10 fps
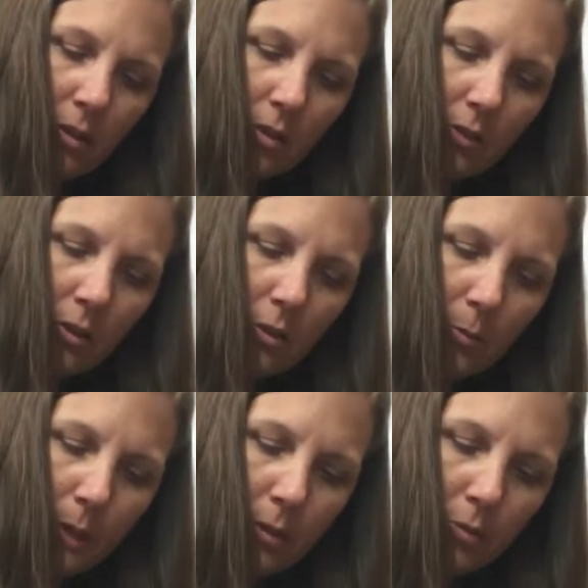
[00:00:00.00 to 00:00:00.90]
of our little
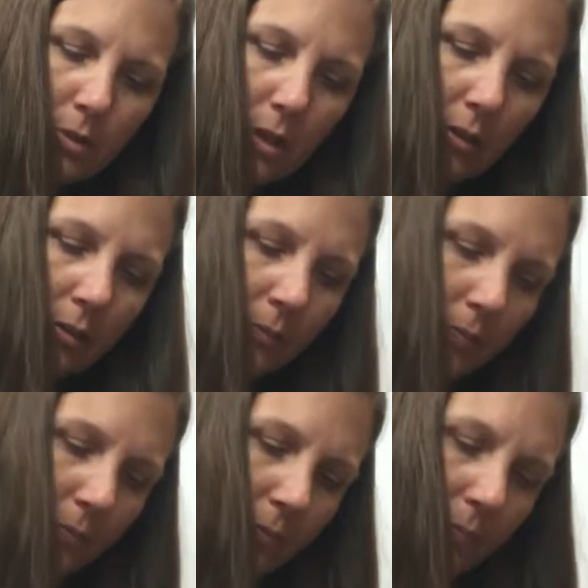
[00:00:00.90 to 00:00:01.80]
boats here
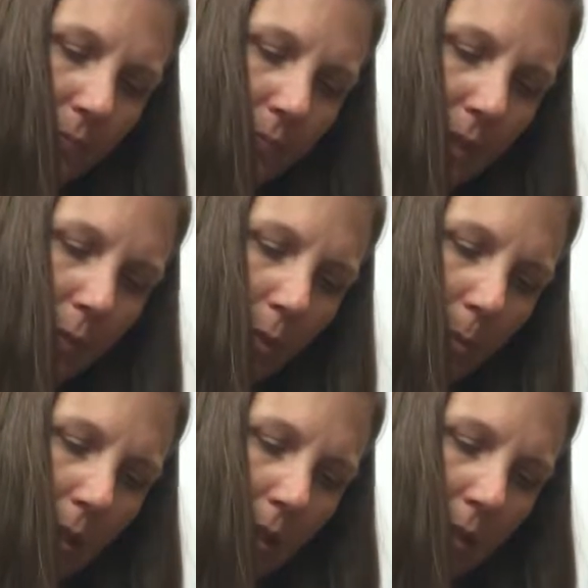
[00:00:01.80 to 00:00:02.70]
that we
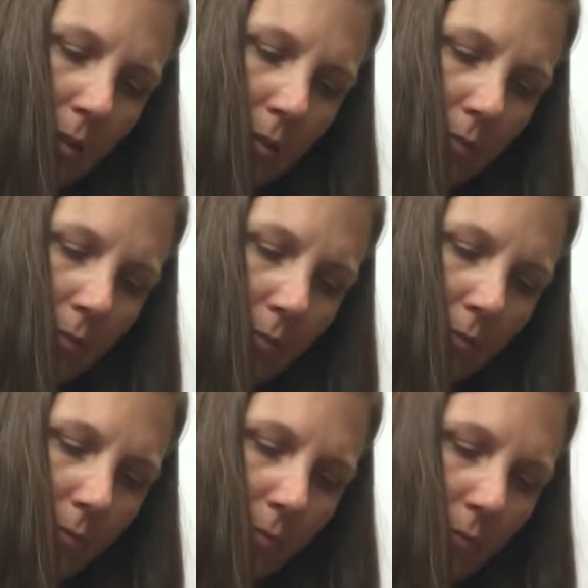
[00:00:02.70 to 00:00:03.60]
made
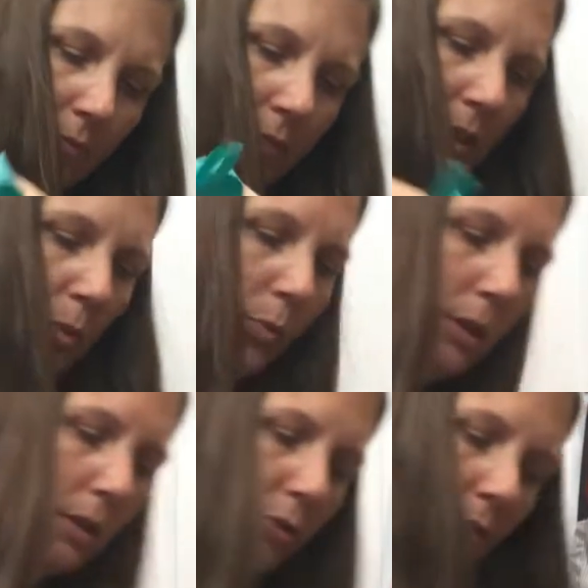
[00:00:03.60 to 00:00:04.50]

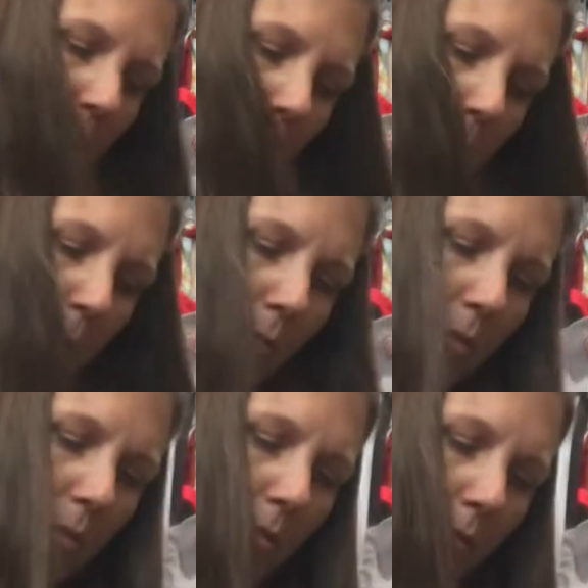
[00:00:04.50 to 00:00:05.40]
with our chocolate
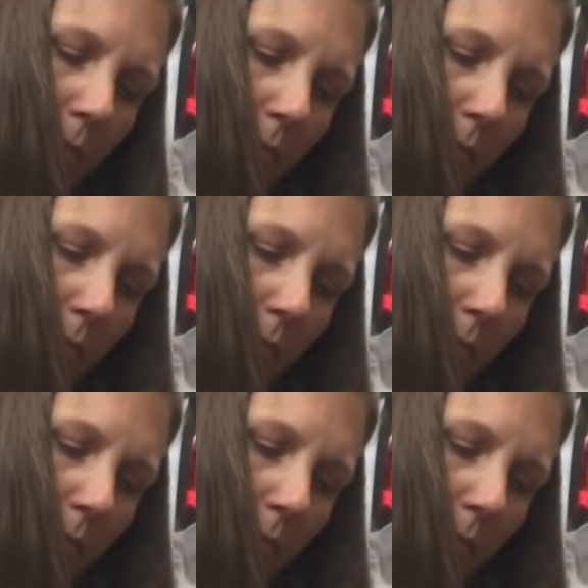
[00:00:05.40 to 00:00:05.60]
mousse